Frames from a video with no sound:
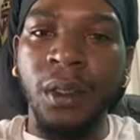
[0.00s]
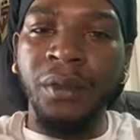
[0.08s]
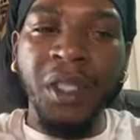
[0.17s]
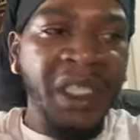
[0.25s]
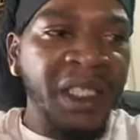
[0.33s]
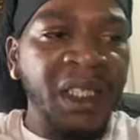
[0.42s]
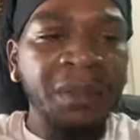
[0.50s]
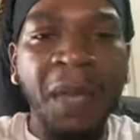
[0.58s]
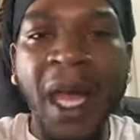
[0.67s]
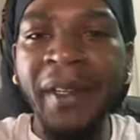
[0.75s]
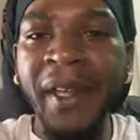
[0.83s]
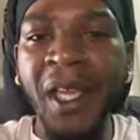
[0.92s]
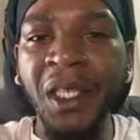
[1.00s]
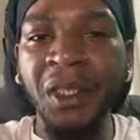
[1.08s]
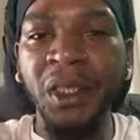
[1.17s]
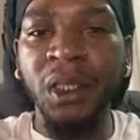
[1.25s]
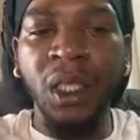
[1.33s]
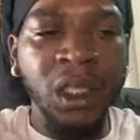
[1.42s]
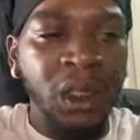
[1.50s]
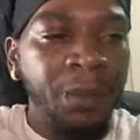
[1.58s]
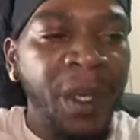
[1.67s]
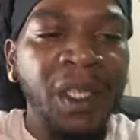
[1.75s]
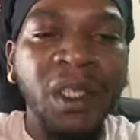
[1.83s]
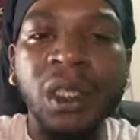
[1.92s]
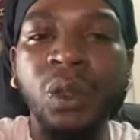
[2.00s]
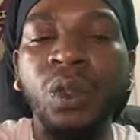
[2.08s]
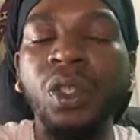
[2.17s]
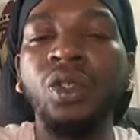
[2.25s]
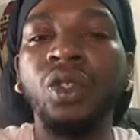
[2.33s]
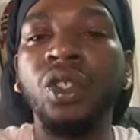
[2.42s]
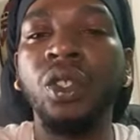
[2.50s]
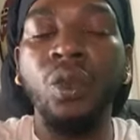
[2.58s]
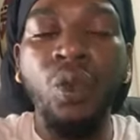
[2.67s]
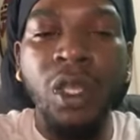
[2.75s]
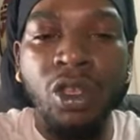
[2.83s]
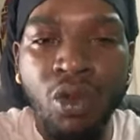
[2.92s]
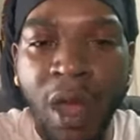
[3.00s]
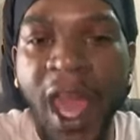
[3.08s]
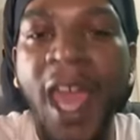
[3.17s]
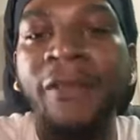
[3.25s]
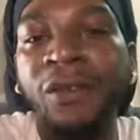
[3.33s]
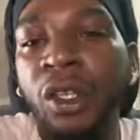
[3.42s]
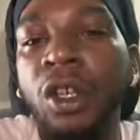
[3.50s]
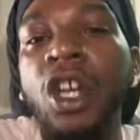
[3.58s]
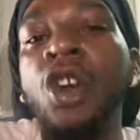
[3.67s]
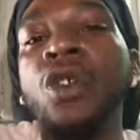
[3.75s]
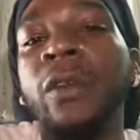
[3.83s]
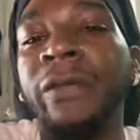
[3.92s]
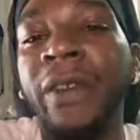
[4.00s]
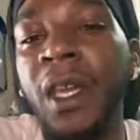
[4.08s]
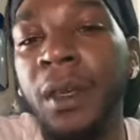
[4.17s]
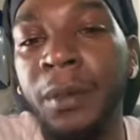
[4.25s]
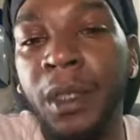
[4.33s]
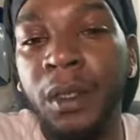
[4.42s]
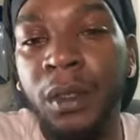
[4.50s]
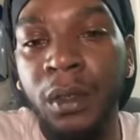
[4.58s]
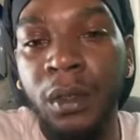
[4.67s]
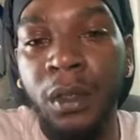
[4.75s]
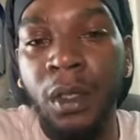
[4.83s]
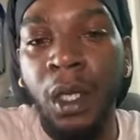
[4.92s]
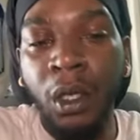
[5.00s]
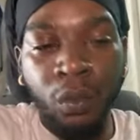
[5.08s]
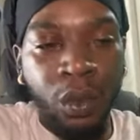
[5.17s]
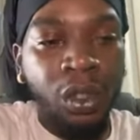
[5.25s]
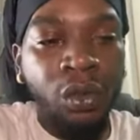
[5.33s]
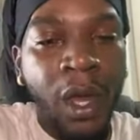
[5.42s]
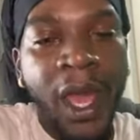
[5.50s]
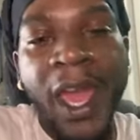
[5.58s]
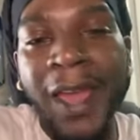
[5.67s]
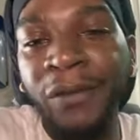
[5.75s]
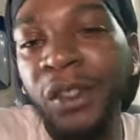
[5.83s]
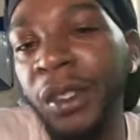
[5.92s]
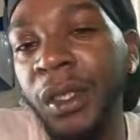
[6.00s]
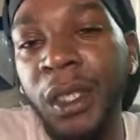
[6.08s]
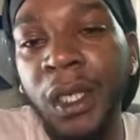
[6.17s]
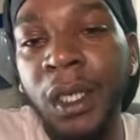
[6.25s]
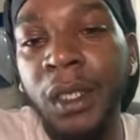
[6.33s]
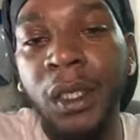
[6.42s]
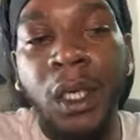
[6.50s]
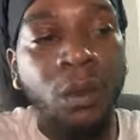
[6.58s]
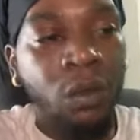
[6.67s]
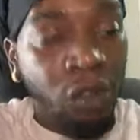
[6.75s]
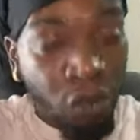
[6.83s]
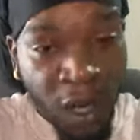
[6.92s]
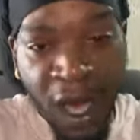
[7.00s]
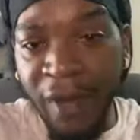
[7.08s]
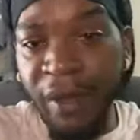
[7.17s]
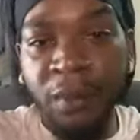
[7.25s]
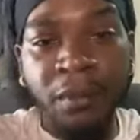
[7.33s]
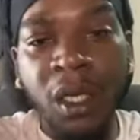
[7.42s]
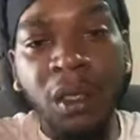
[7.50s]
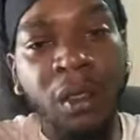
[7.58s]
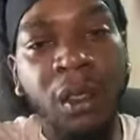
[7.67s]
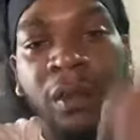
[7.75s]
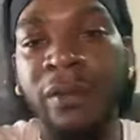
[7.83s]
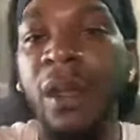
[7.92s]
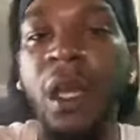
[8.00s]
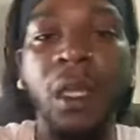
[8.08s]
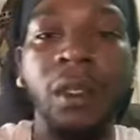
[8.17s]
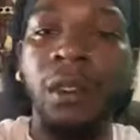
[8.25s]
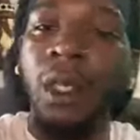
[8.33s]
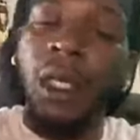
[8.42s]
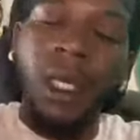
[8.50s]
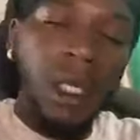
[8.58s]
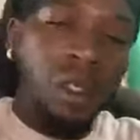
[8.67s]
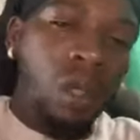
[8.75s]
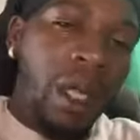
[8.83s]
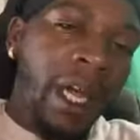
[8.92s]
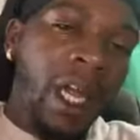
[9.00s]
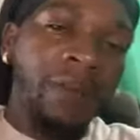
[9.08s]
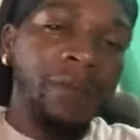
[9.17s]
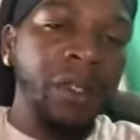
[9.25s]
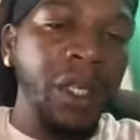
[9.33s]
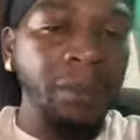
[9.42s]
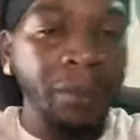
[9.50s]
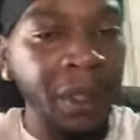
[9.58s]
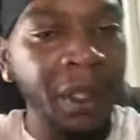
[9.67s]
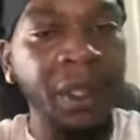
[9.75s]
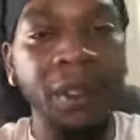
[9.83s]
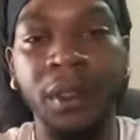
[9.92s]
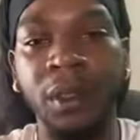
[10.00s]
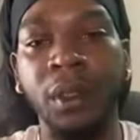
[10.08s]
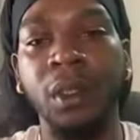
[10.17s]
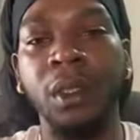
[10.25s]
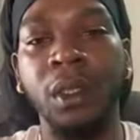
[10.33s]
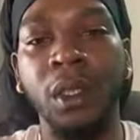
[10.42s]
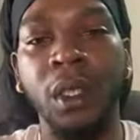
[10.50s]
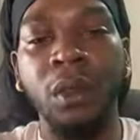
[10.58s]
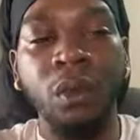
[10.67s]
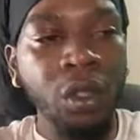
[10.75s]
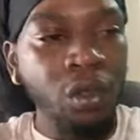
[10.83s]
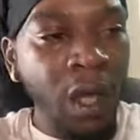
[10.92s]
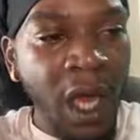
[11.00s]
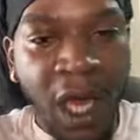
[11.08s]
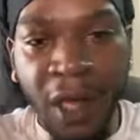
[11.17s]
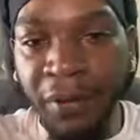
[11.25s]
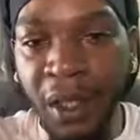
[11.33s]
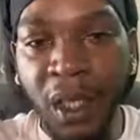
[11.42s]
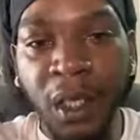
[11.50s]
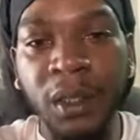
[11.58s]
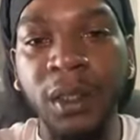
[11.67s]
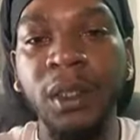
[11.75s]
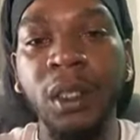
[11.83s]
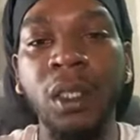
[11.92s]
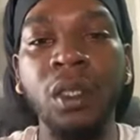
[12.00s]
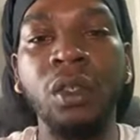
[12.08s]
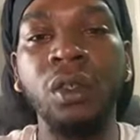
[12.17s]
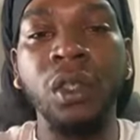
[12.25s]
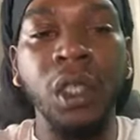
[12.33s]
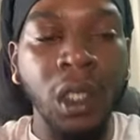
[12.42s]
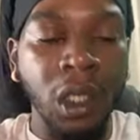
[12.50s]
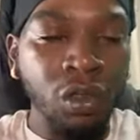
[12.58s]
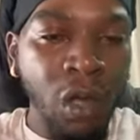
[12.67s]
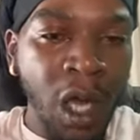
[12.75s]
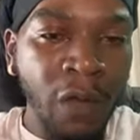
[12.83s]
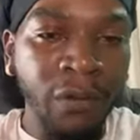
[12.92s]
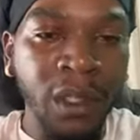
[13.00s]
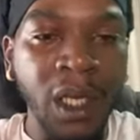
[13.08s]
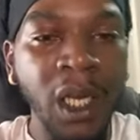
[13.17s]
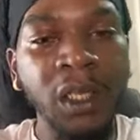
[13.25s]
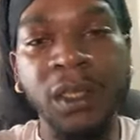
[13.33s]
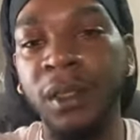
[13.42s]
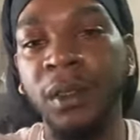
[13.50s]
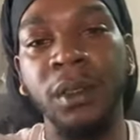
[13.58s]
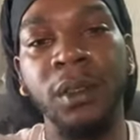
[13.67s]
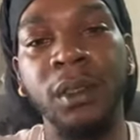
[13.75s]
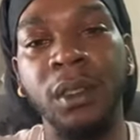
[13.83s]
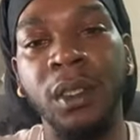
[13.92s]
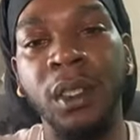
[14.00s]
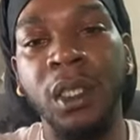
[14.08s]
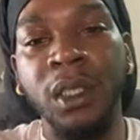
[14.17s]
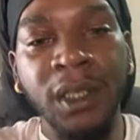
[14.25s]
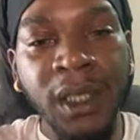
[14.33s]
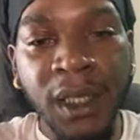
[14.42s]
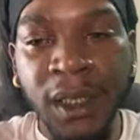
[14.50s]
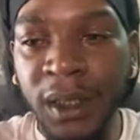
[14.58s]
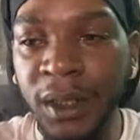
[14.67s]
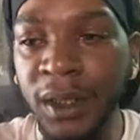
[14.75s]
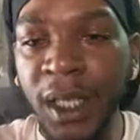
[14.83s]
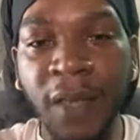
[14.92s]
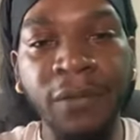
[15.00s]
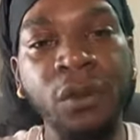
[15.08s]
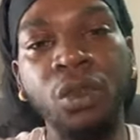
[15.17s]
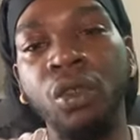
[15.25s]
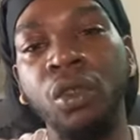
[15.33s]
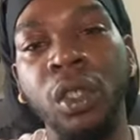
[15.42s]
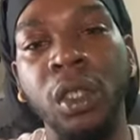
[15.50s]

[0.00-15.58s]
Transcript: This is my nation, especially when you when you have your own family, when you have your kids, when you have a mother and a father, and you have grandparents, when you have aunts and uncles, you have cousins, nieces, nephews.